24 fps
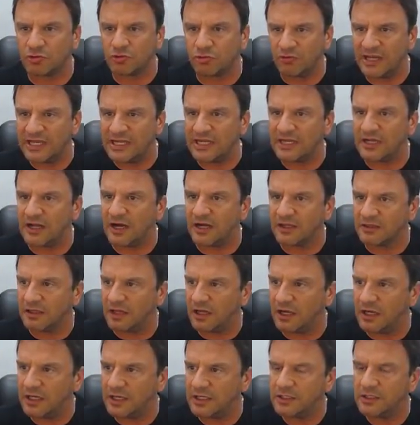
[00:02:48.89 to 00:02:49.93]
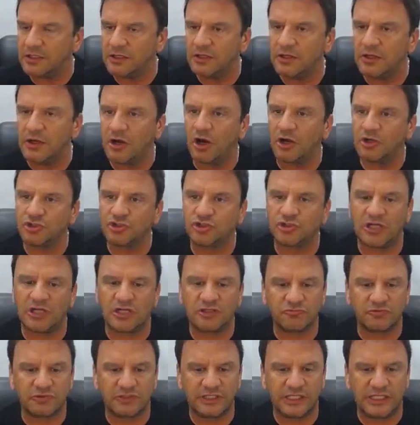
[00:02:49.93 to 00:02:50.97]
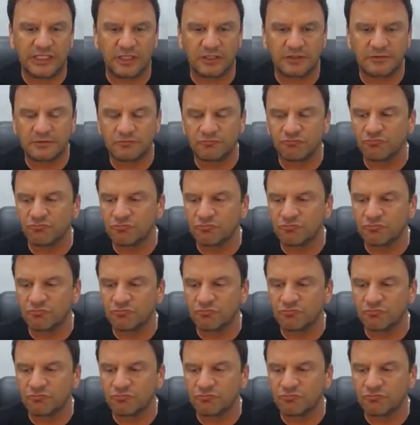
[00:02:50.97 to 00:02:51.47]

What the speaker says: graded online are generally